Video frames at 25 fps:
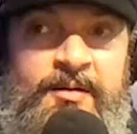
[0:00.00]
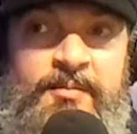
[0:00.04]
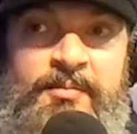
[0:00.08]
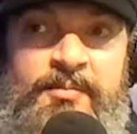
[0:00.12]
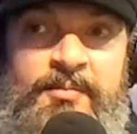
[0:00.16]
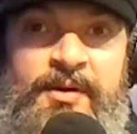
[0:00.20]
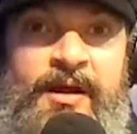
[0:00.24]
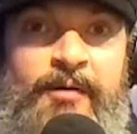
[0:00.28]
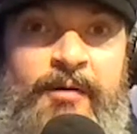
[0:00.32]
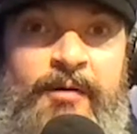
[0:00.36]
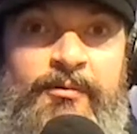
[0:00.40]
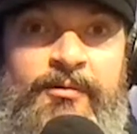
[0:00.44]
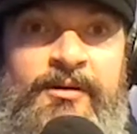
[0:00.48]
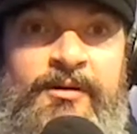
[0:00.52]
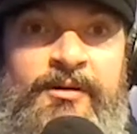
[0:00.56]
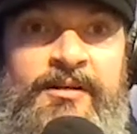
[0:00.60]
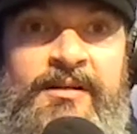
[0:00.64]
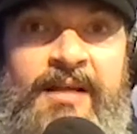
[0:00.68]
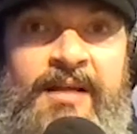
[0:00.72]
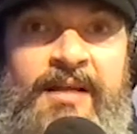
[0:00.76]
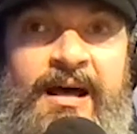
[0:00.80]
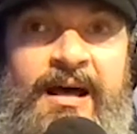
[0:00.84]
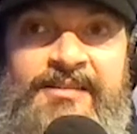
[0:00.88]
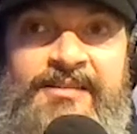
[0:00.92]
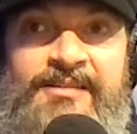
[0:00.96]
But I
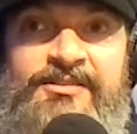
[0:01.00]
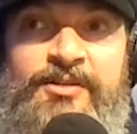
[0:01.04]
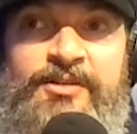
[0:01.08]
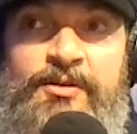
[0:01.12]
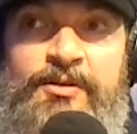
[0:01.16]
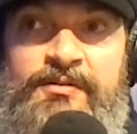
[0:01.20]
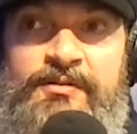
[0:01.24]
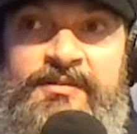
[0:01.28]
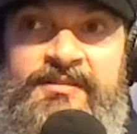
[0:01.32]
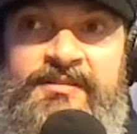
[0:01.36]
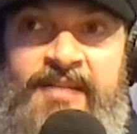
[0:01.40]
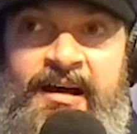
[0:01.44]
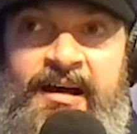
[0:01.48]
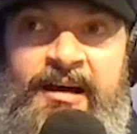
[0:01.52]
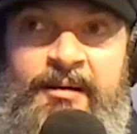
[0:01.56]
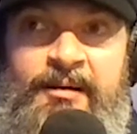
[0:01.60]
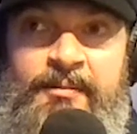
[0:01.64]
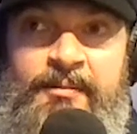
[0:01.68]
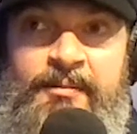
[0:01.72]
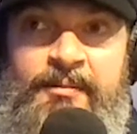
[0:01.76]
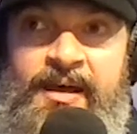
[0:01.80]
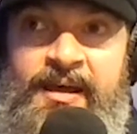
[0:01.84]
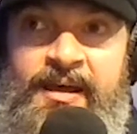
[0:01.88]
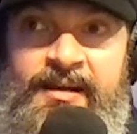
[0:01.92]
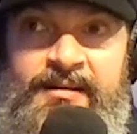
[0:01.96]
realized over time
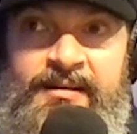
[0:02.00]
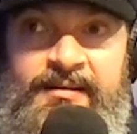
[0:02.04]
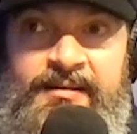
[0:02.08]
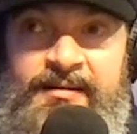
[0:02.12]
that